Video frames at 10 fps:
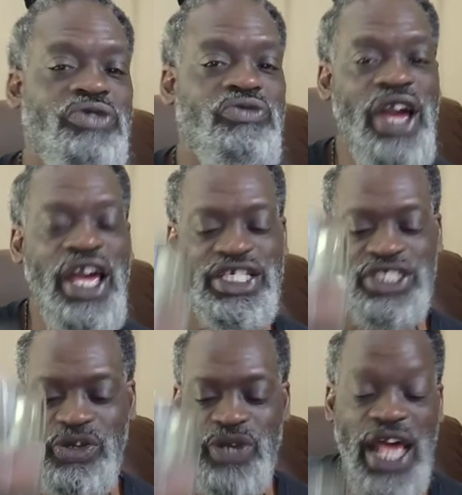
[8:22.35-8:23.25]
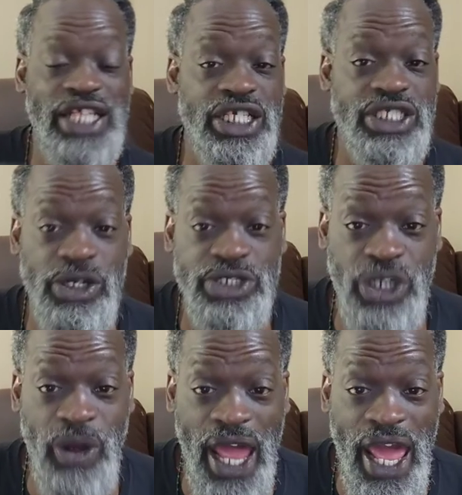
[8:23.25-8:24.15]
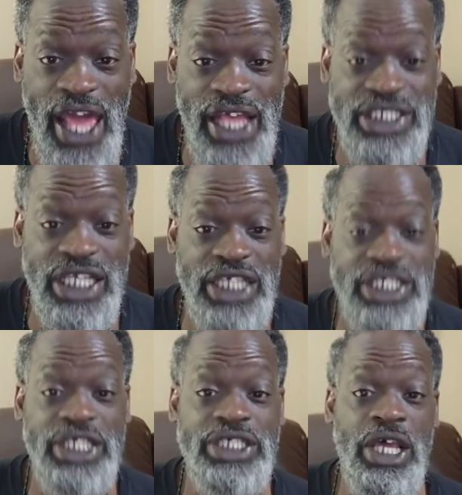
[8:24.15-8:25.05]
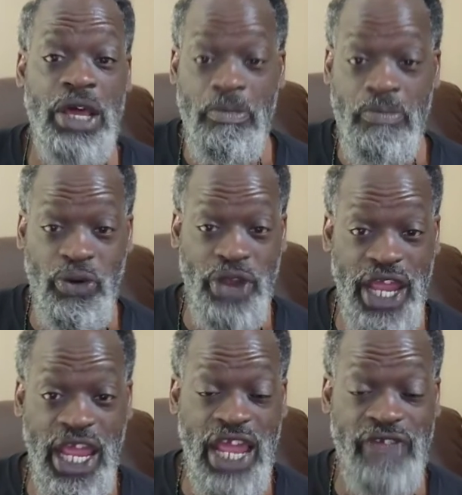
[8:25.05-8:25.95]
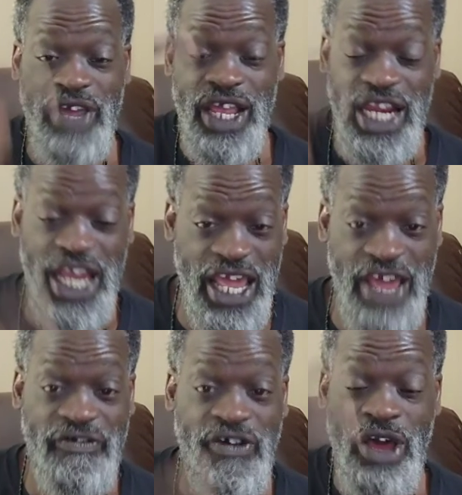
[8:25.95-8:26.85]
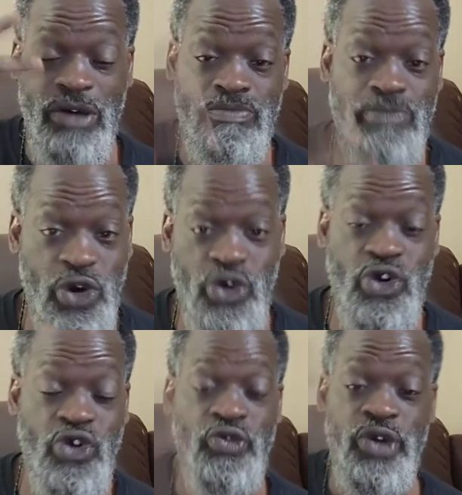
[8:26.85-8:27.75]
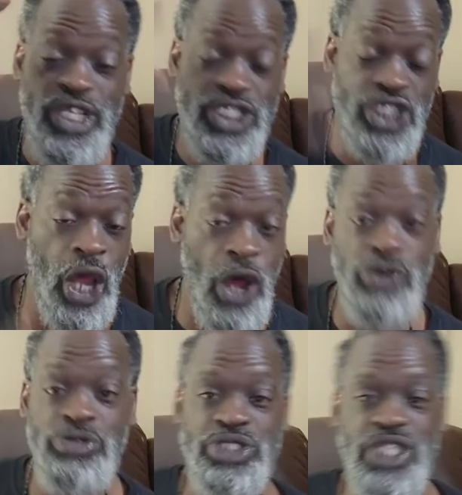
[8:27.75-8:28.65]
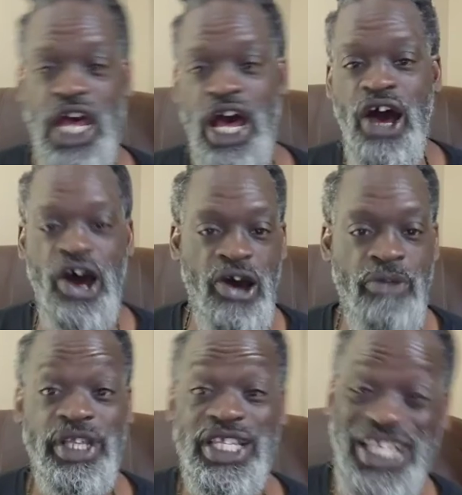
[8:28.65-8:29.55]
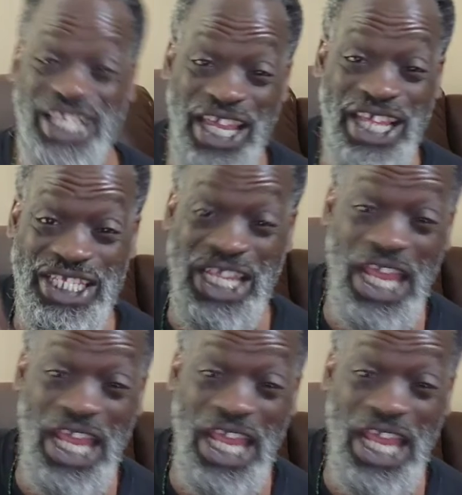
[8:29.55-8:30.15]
Raise your glass and toast your ancestors. Breathe, live, move, toast. But keep the